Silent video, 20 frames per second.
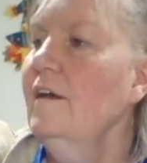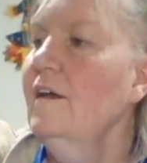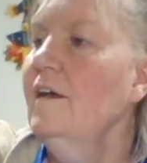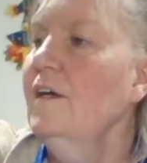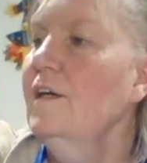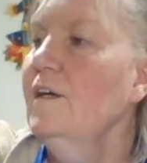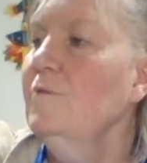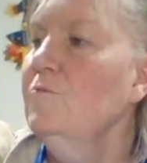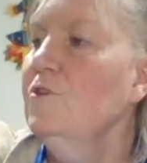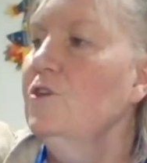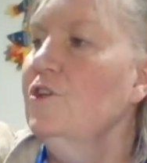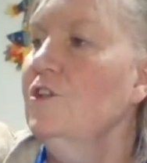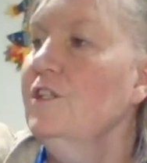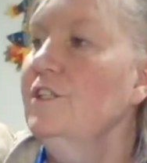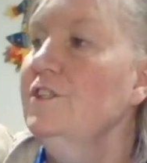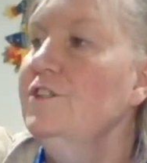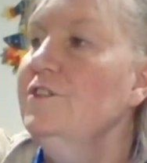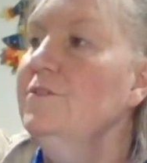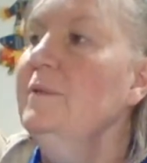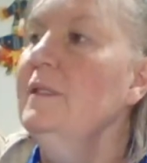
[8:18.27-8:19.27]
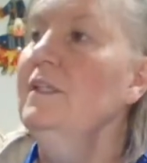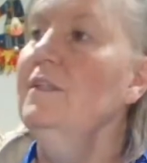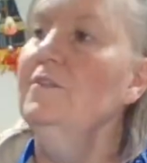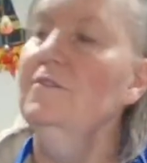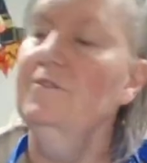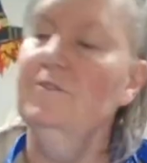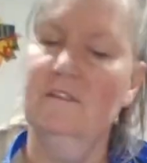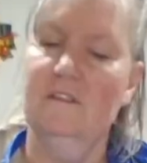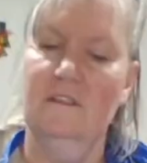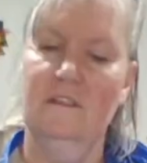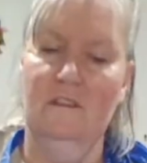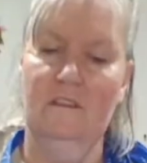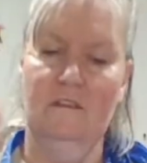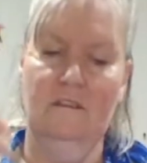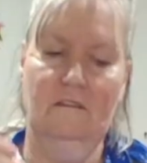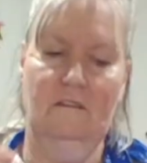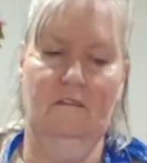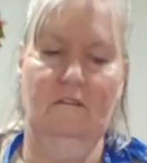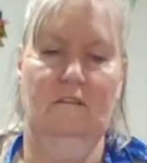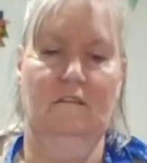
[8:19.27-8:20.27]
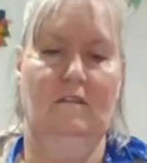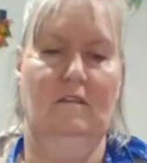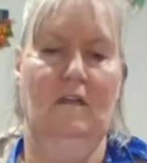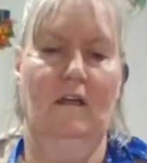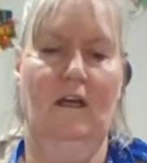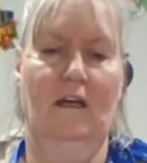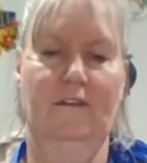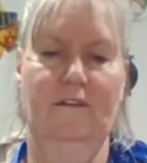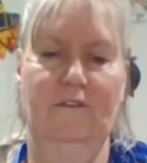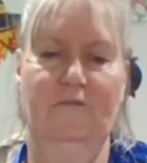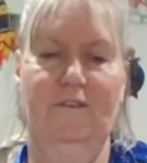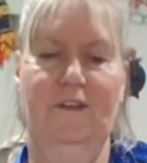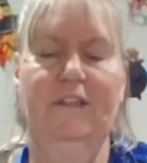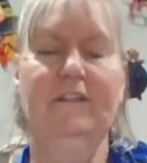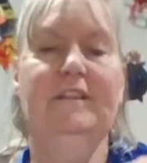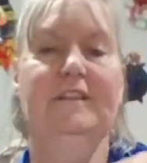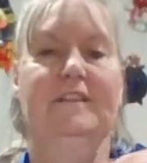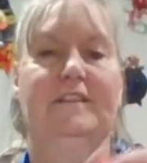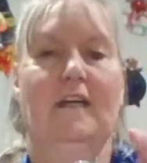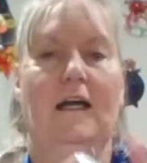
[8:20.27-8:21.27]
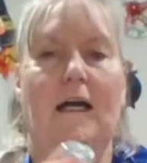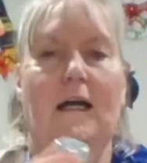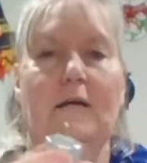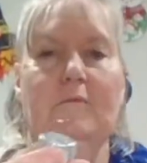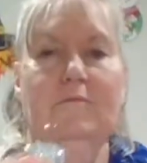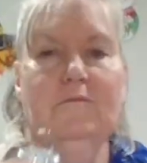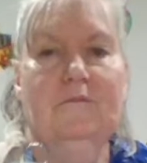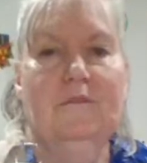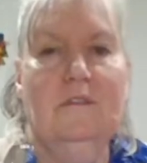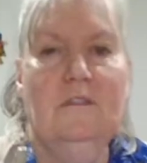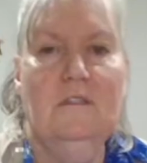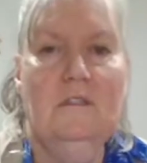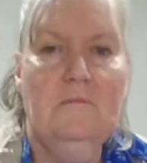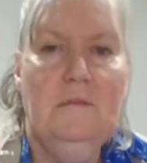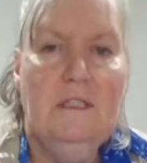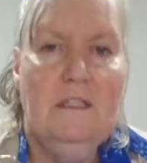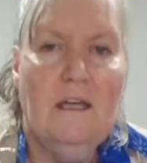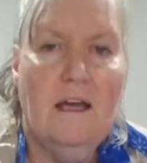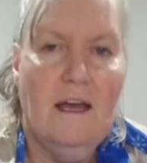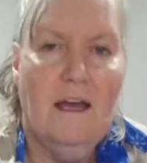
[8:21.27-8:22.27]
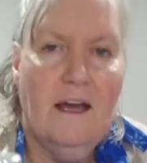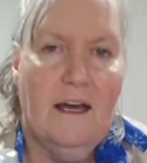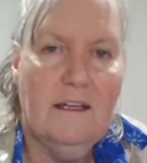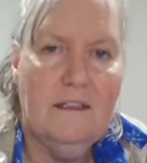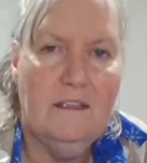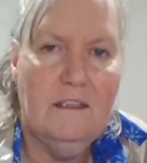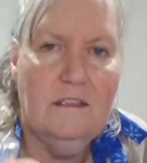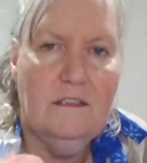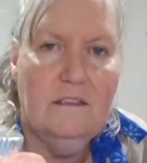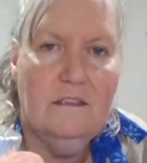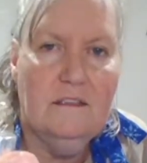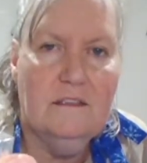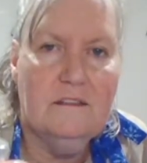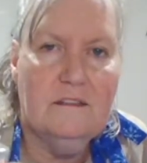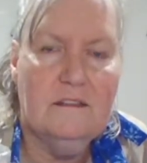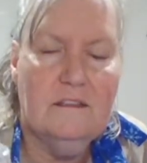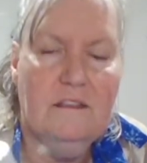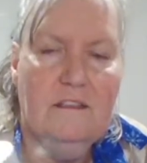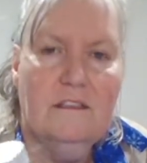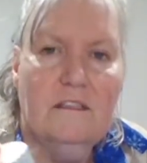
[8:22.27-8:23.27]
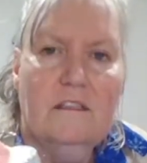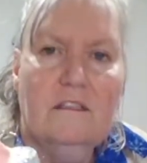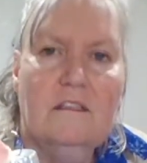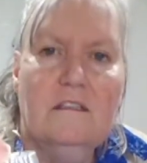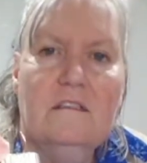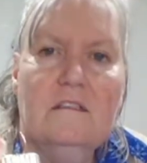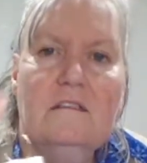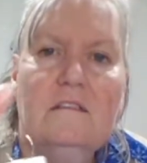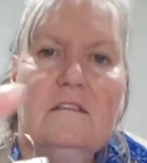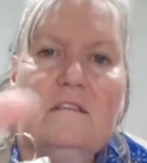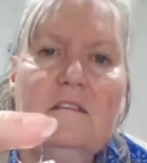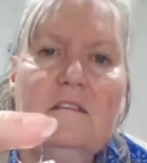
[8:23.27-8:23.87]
And we're going to be using, on the very top, we're going to be adding this little